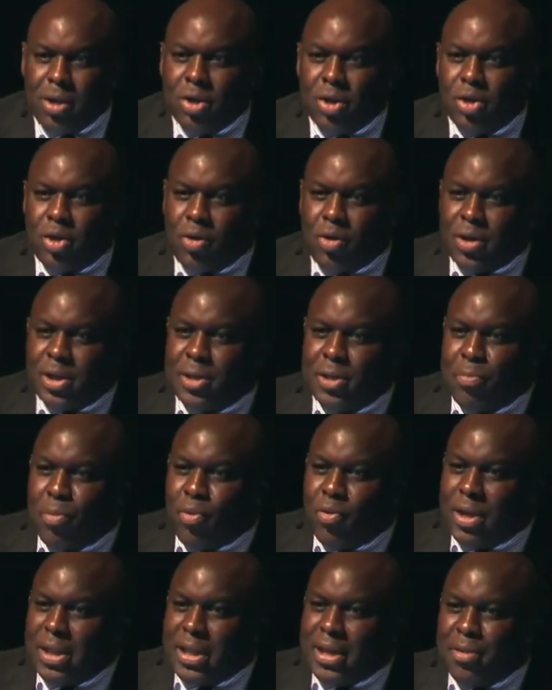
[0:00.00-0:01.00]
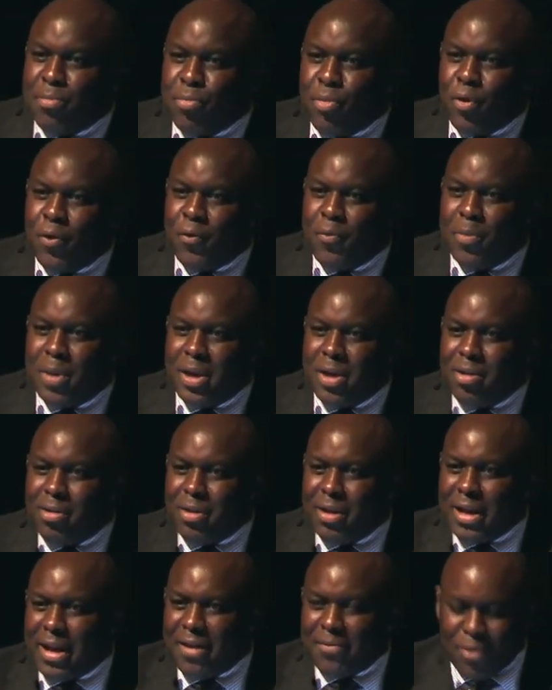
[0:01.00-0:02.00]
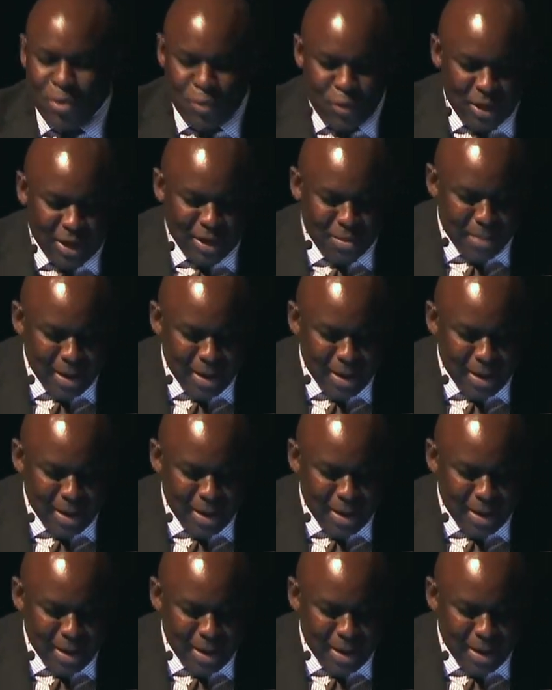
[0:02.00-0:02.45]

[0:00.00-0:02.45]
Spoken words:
So the Spirit didn't move me. You didn't have to ring a